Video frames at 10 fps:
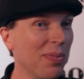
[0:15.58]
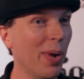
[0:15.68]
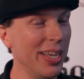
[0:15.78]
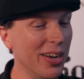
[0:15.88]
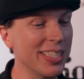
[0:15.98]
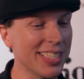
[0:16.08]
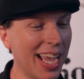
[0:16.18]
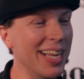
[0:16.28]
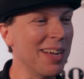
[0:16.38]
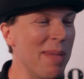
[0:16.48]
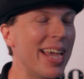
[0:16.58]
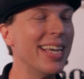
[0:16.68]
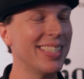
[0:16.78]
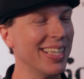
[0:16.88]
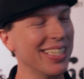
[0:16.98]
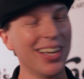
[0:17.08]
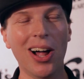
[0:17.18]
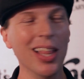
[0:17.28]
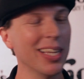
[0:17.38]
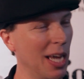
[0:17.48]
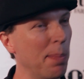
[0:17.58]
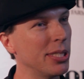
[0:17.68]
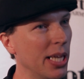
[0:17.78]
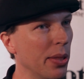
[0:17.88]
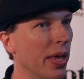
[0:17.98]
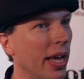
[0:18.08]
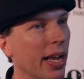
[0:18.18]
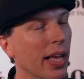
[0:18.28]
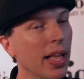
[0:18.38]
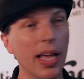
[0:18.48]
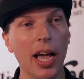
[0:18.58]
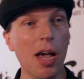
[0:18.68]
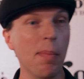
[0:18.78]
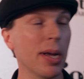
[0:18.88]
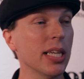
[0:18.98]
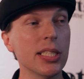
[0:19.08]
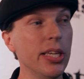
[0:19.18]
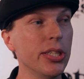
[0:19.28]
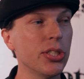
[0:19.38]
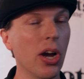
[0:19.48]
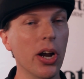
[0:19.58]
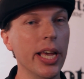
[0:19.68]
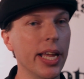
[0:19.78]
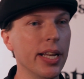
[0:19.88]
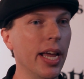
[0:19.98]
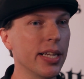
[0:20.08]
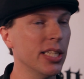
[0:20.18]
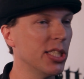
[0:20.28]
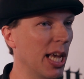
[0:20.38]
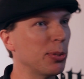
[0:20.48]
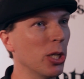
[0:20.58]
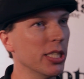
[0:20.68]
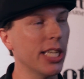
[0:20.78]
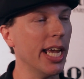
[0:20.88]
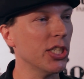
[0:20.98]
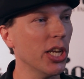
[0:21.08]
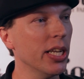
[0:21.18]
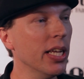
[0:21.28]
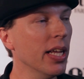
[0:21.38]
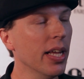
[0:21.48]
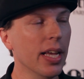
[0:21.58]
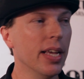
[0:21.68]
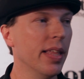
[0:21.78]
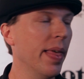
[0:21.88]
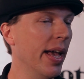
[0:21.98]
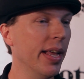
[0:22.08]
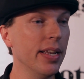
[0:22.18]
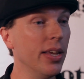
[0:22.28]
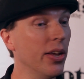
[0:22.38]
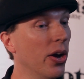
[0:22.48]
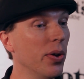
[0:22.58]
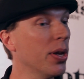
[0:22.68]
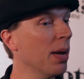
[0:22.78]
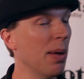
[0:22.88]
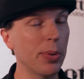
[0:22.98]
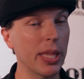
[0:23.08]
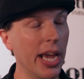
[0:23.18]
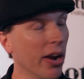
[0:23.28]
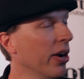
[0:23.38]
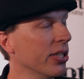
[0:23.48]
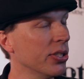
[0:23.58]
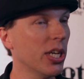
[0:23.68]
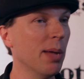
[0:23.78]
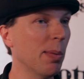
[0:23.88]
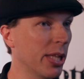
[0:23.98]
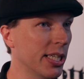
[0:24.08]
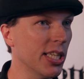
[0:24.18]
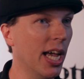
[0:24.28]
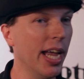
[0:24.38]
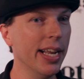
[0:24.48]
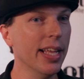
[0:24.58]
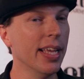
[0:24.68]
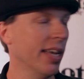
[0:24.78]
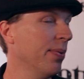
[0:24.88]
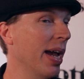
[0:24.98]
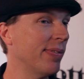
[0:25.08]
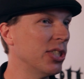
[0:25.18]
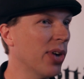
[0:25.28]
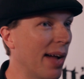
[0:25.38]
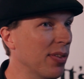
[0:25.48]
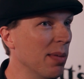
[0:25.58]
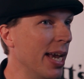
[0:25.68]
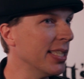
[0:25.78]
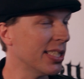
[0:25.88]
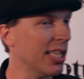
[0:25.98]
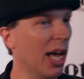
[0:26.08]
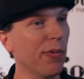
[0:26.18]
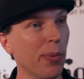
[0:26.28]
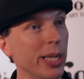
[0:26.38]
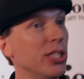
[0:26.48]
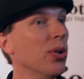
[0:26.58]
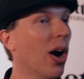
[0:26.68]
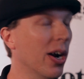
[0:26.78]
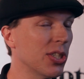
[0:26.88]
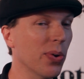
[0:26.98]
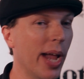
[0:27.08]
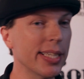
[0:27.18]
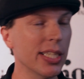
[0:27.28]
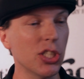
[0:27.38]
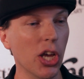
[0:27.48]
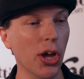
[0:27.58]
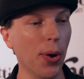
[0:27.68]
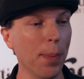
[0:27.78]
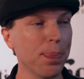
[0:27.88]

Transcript: When you're designing a maze, it's an all-encompassing thing because you start at conceptualization, then you come up with the characters, you come up with a design, and we have to draft the maze itself, and we do art direct it. So